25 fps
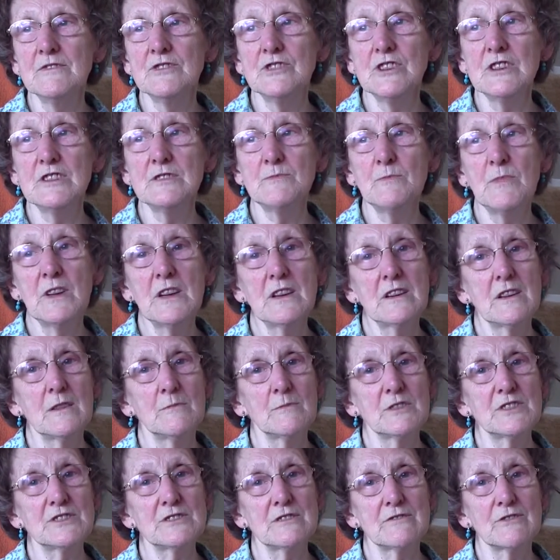Jess
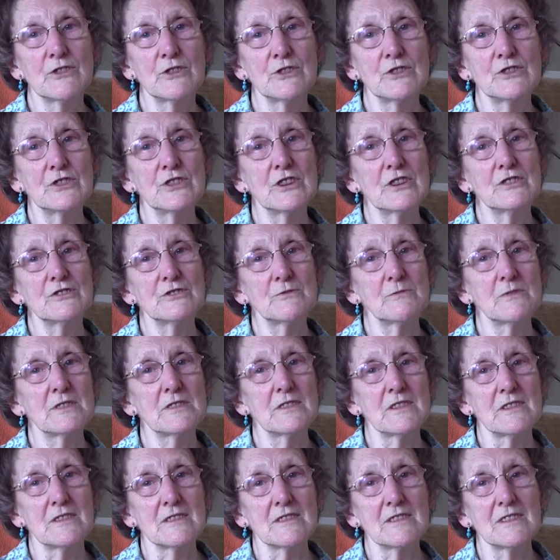Beckett must have got in touch
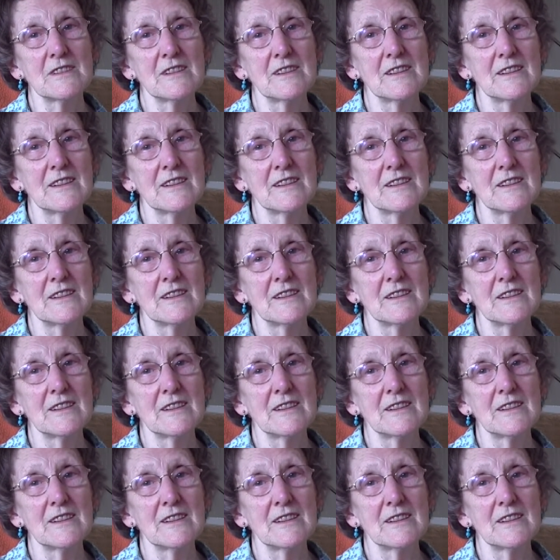with him.